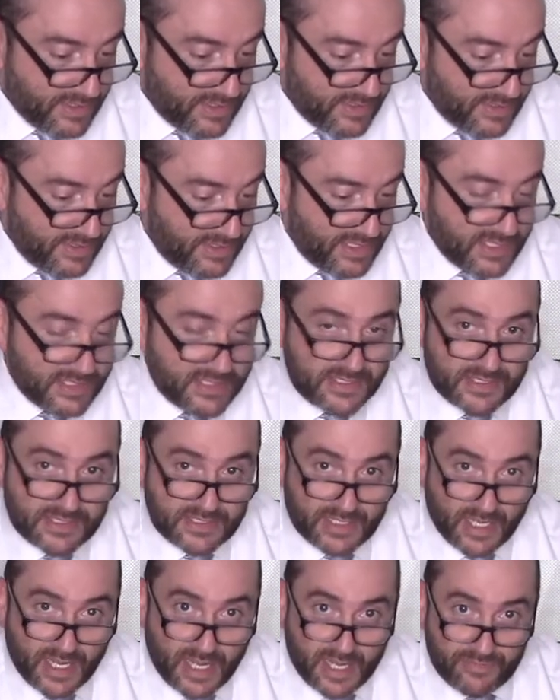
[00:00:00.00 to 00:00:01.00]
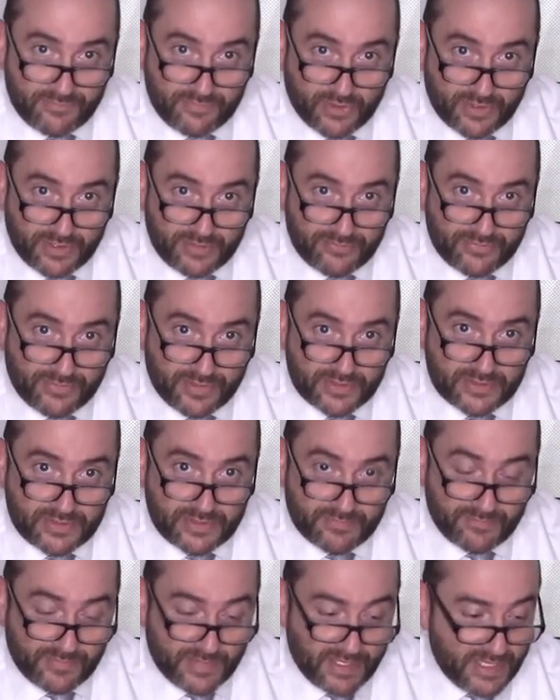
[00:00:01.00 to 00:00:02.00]
This that I've got in front
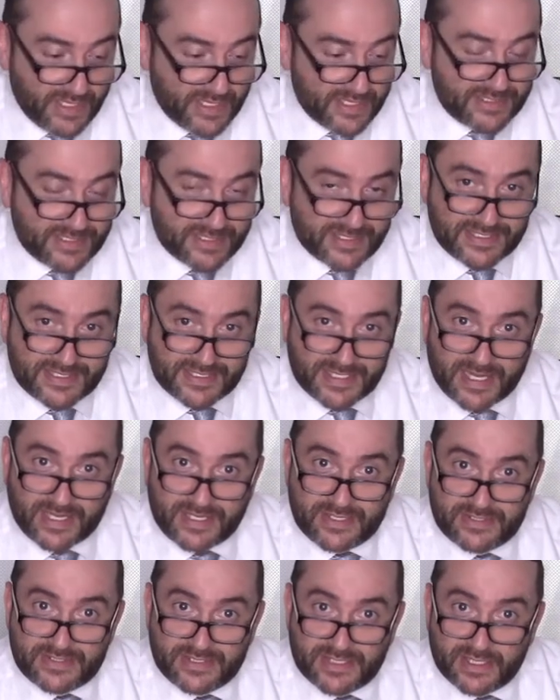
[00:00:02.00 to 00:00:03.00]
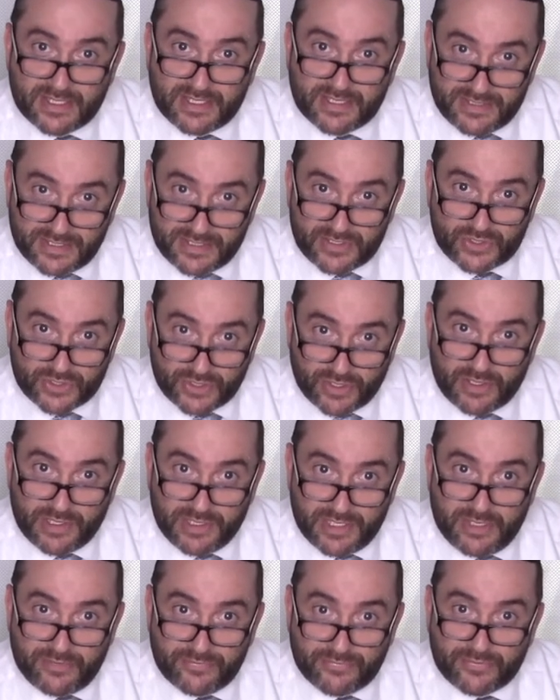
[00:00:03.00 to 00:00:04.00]
of me is the second edition, a
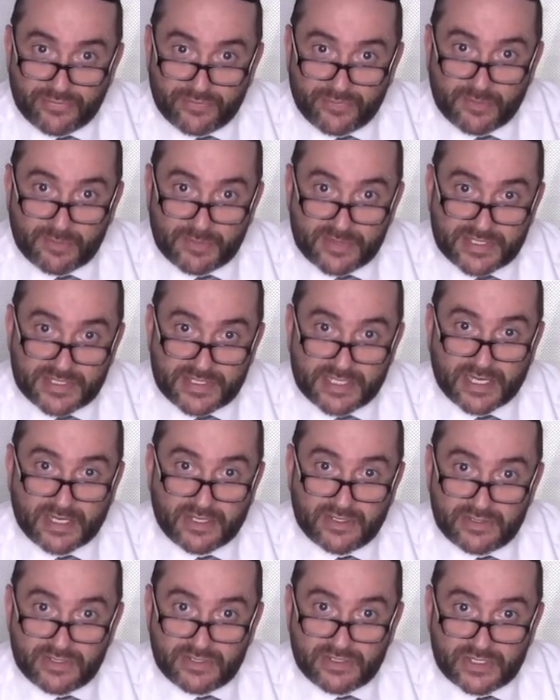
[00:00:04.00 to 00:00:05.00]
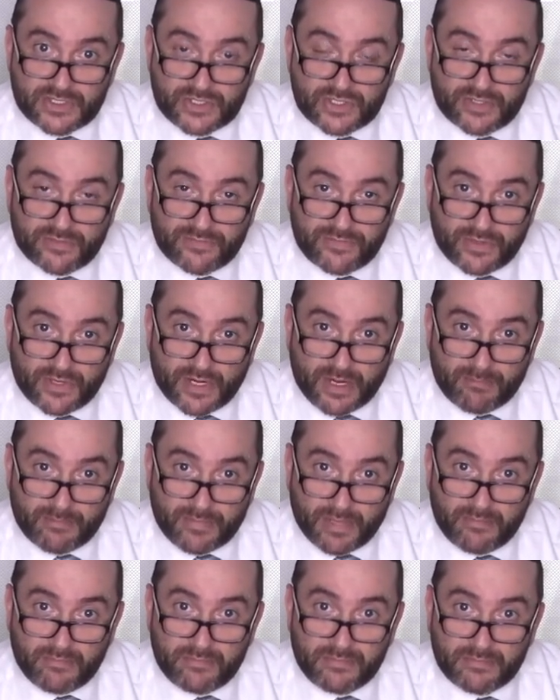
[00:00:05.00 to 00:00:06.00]
leaf from the second edition of the
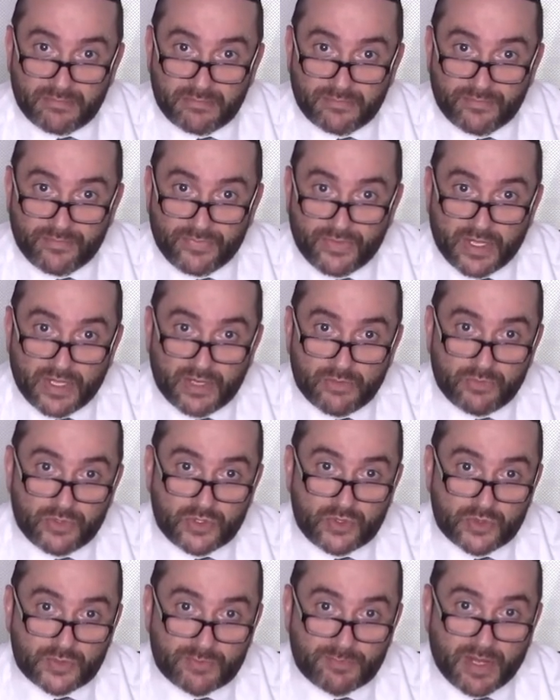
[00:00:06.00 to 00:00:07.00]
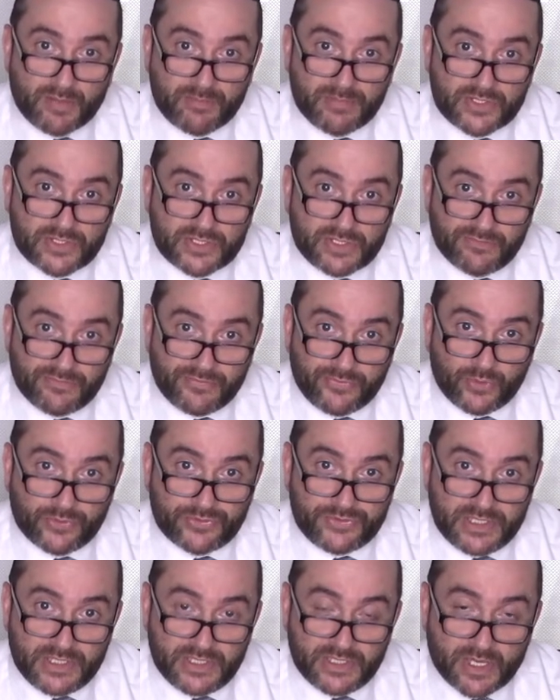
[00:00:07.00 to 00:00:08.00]
Rambam, which was published in
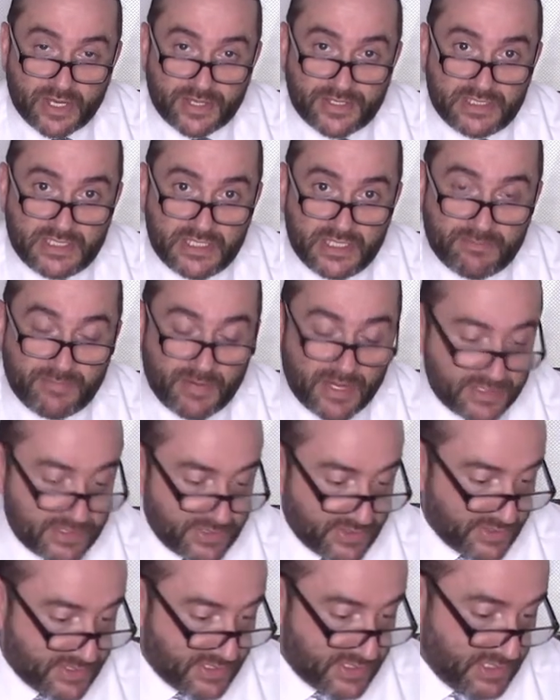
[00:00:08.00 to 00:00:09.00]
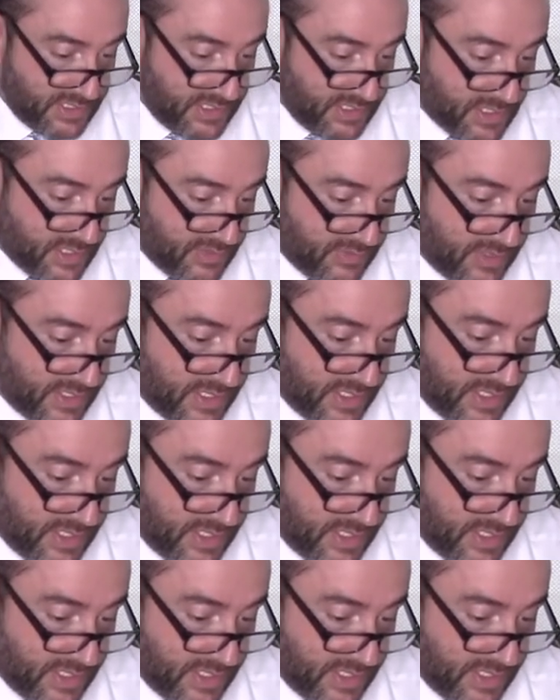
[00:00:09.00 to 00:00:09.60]
1490 by Sonsino